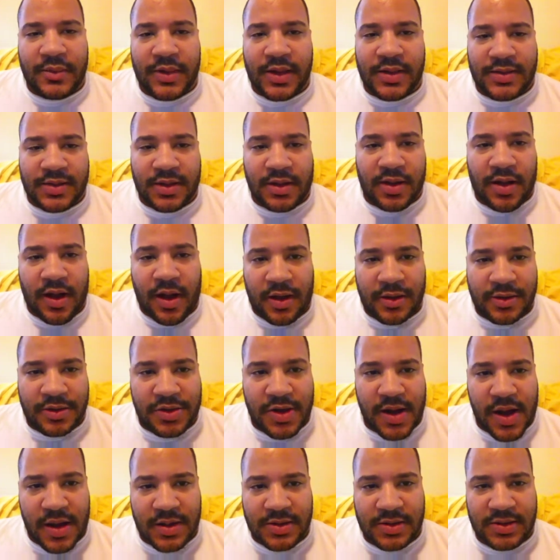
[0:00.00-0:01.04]
is in
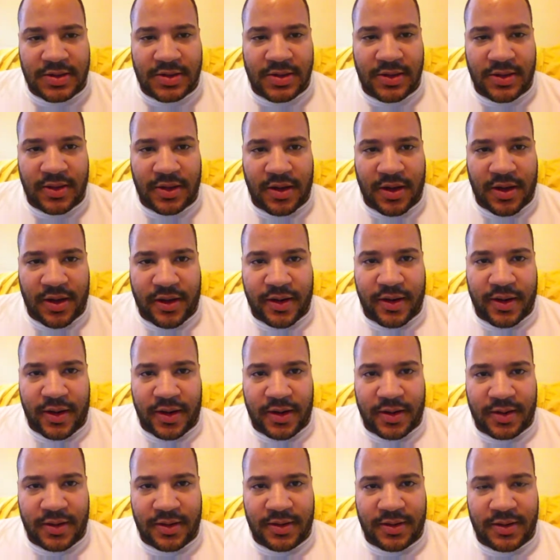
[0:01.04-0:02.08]
contrast to the
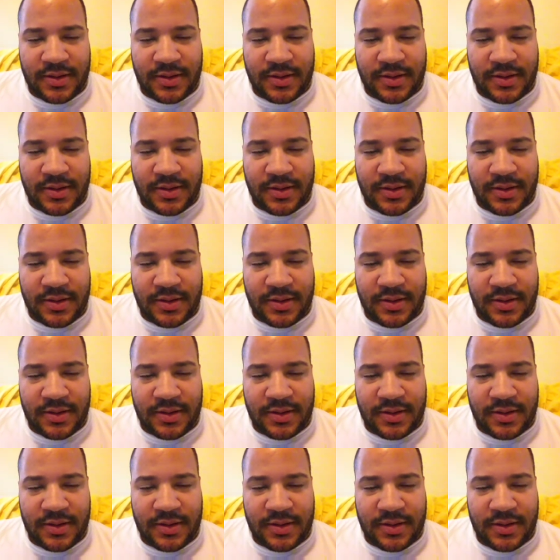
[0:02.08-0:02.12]
current